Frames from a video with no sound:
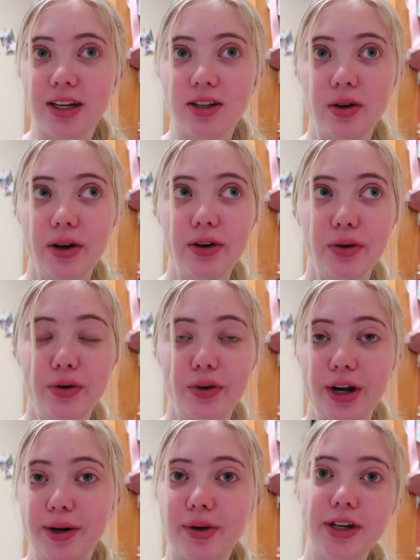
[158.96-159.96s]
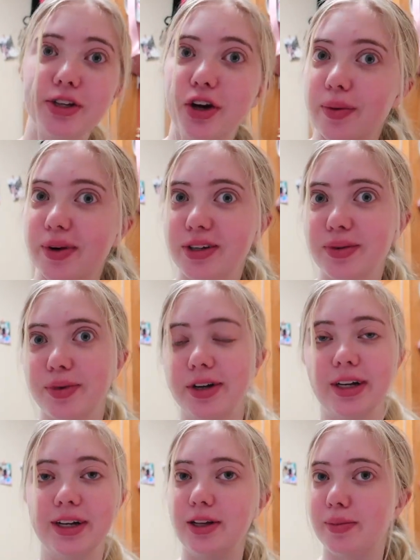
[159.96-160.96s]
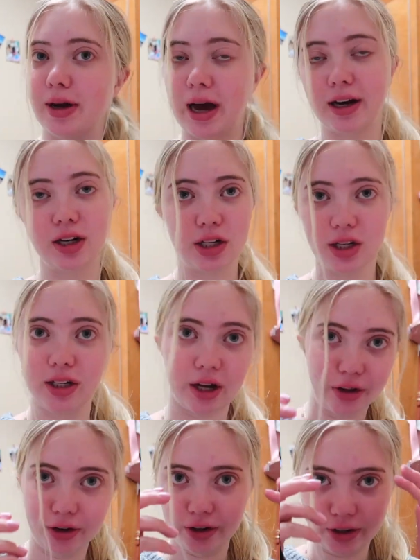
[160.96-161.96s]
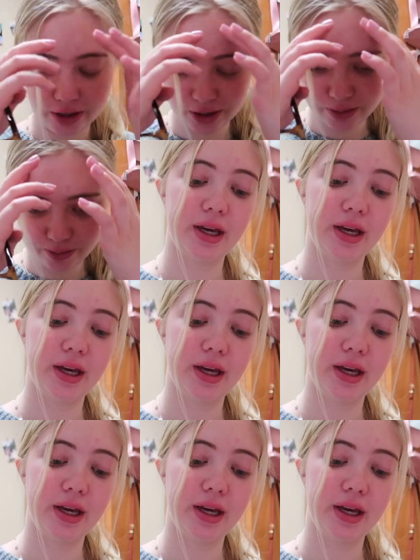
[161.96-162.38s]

and so I had to hold like my Starbucks in one hand and the packages in the other, you know.